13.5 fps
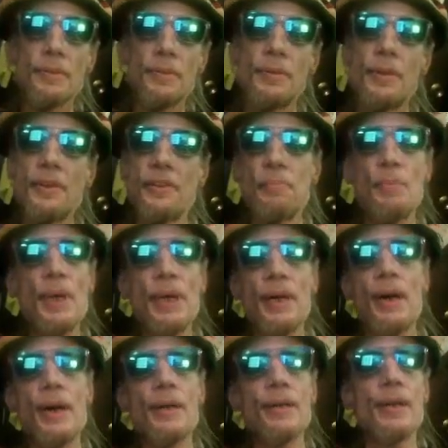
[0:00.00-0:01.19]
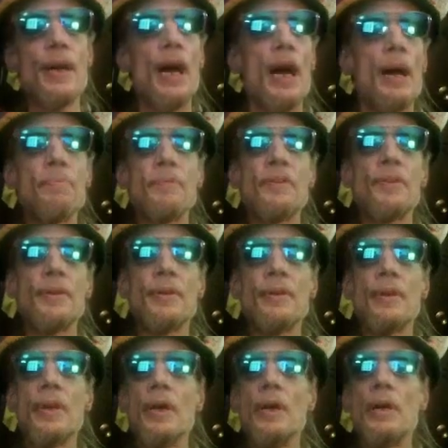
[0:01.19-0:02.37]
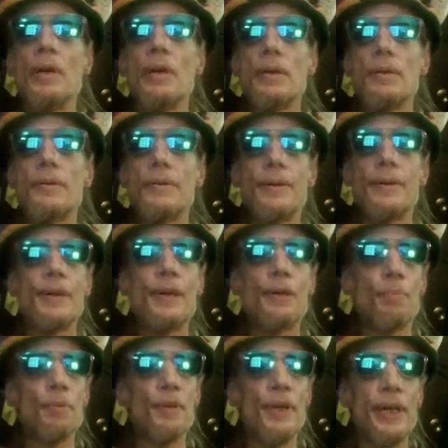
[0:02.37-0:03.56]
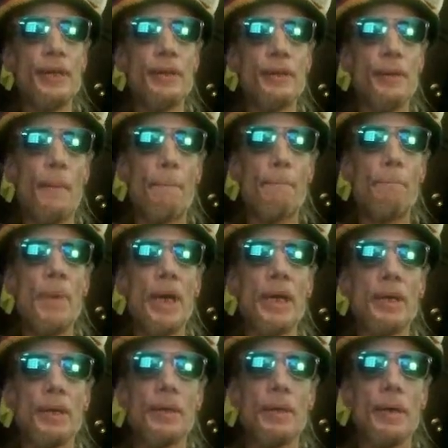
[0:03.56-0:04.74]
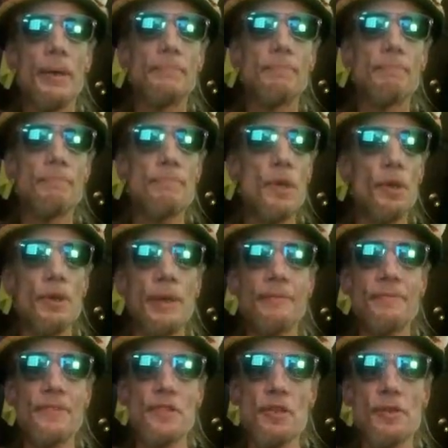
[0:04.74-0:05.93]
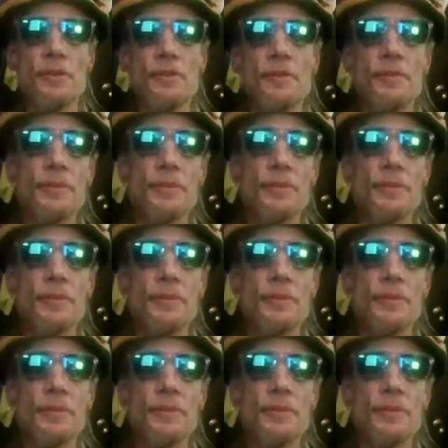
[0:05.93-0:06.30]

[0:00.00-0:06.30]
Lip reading: Let's make a helicopter or an airplane bigger, more efficient.